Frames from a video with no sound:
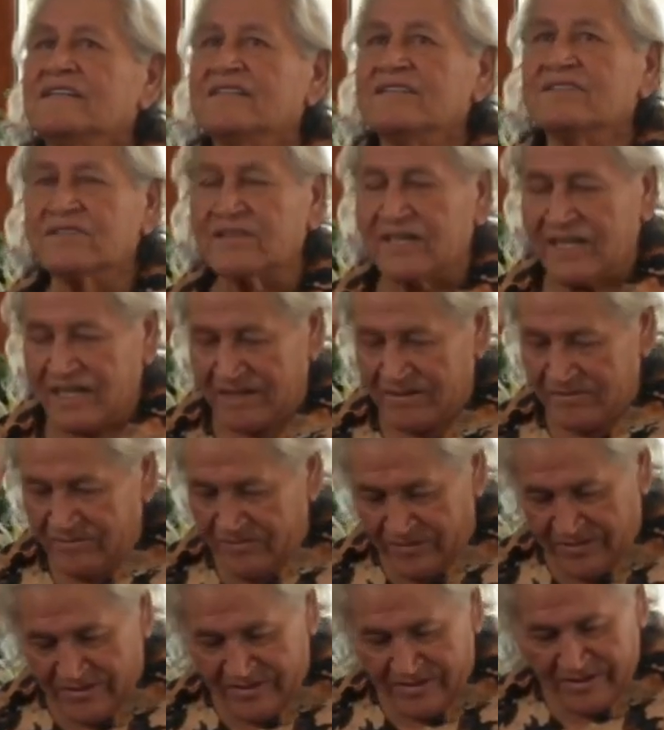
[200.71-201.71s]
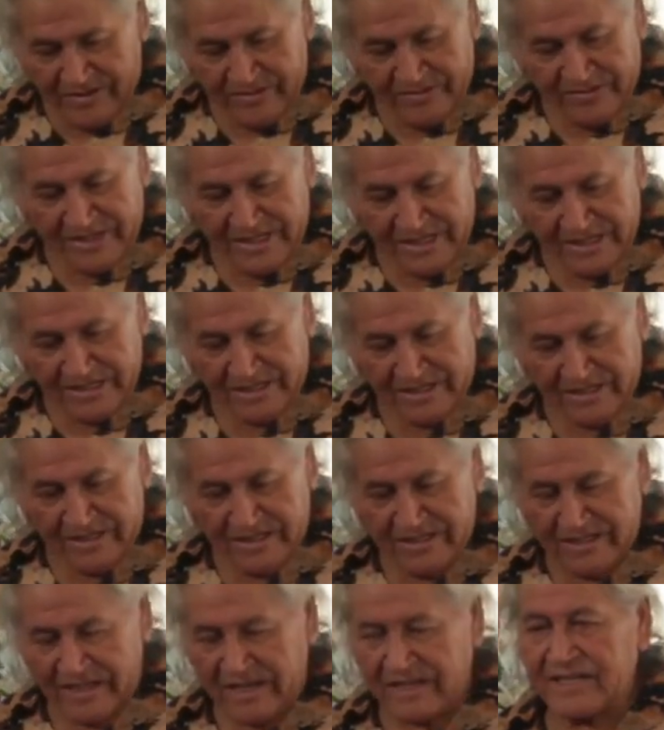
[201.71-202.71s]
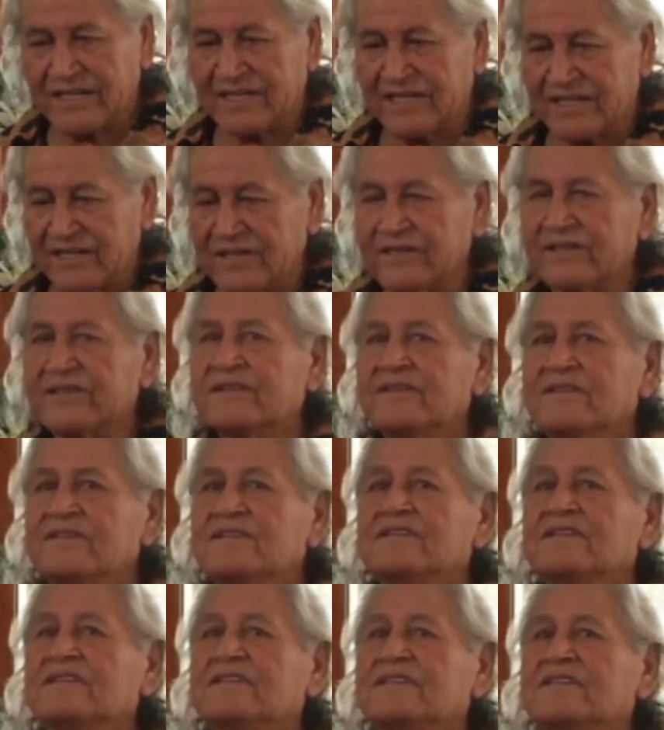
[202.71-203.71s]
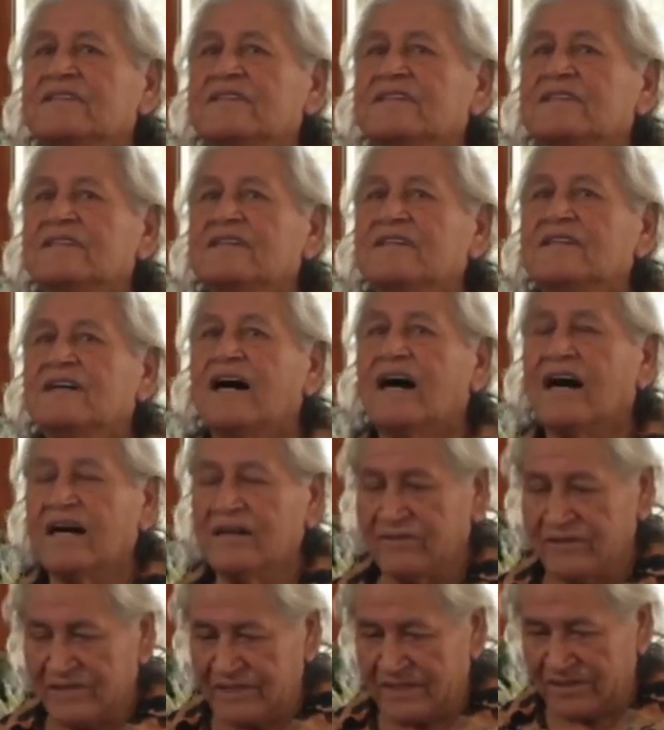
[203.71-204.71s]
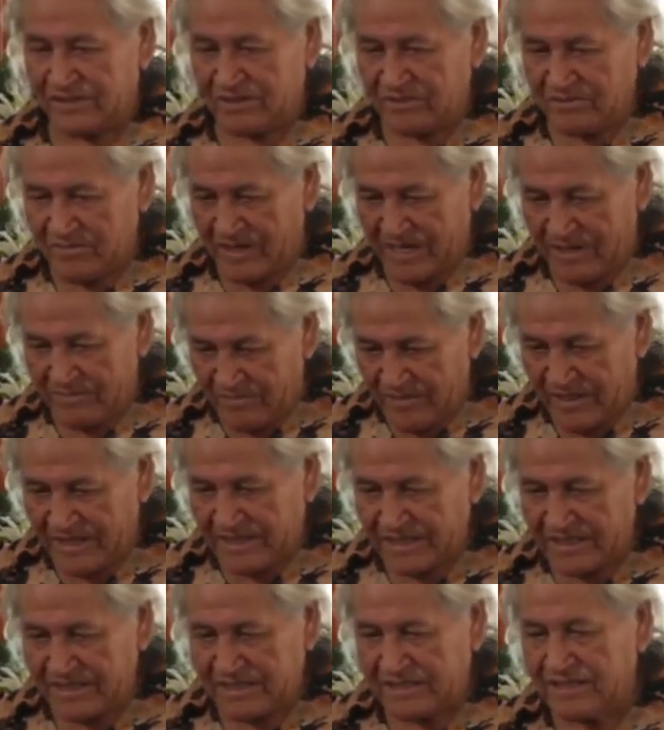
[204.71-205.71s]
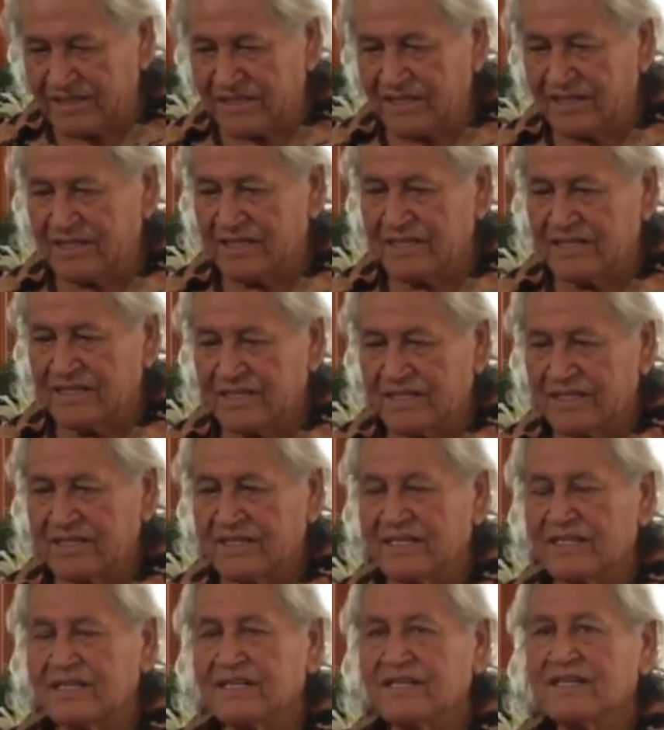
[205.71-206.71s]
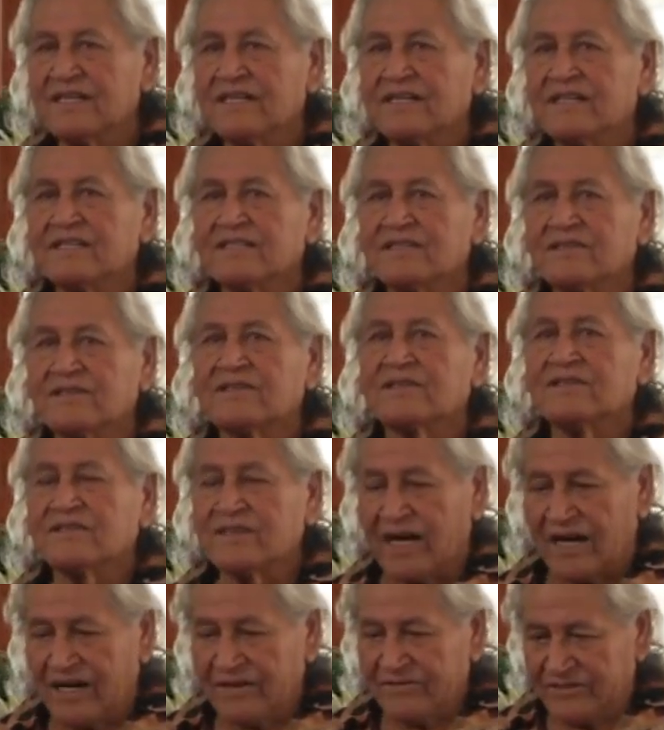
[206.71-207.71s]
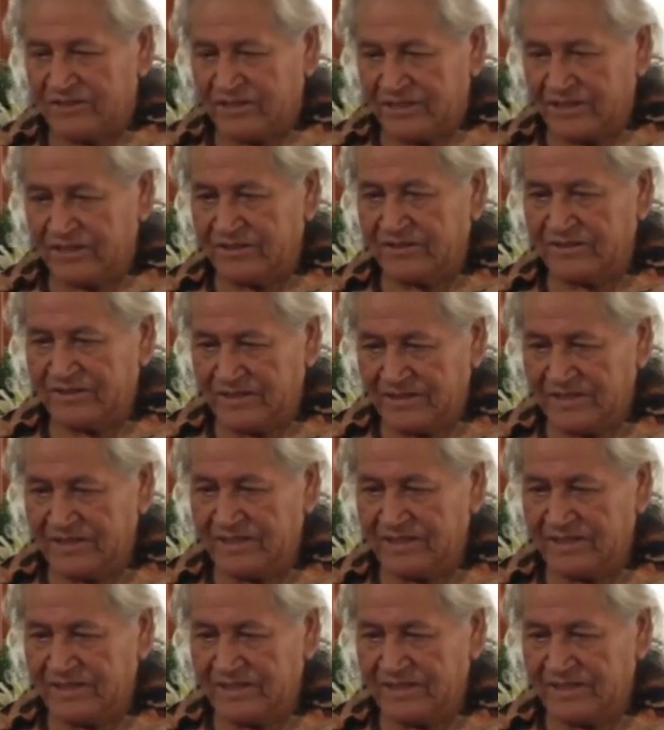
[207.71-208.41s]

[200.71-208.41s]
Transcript: You came for a reason. Thank you. I will do my best to look after you.